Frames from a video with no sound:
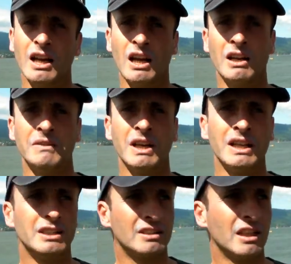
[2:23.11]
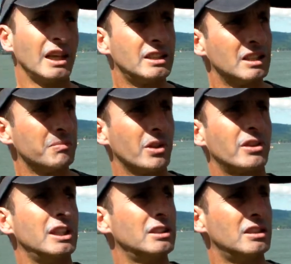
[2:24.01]
And it's the latest moth
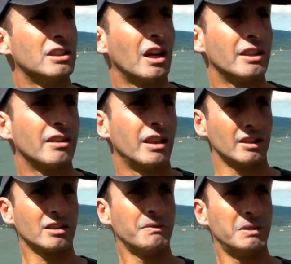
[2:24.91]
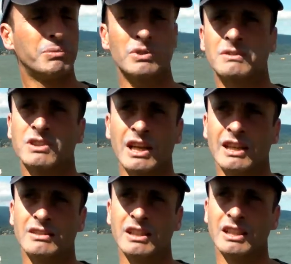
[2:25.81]
that he's designed. I think somebody put some
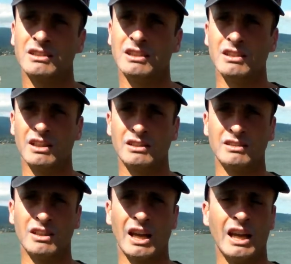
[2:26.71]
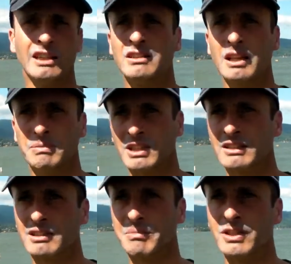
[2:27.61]
stats that he's designed
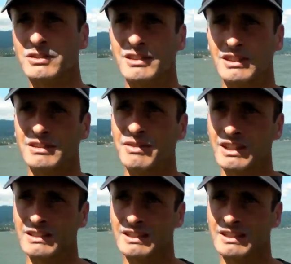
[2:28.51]
88% of the boats at this event.